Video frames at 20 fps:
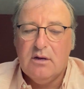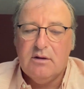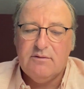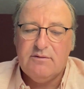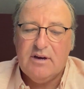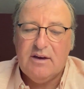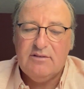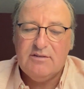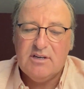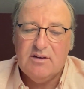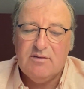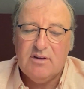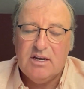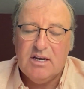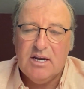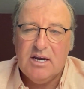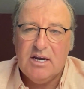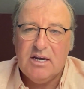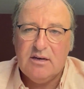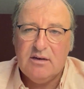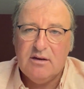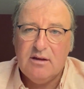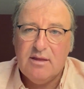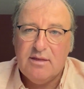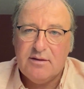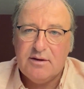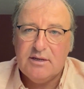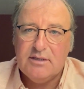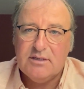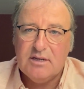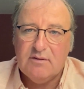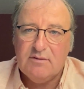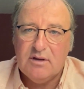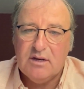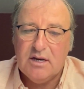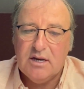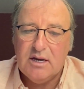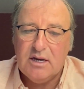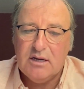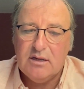579,
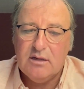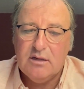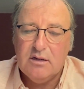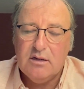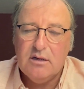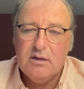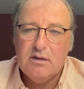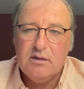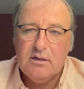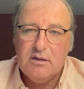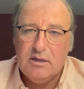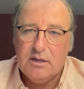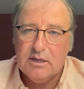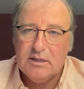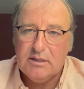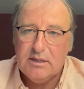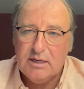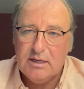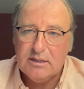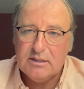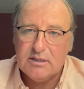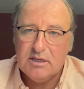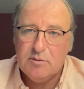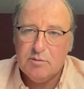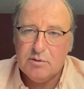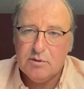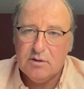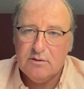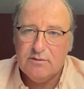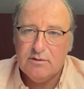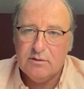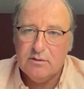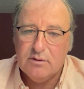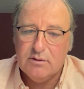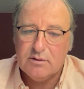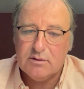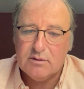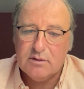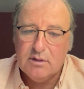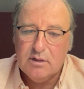379, you can take the sleeper off of
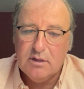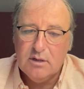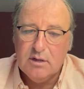those.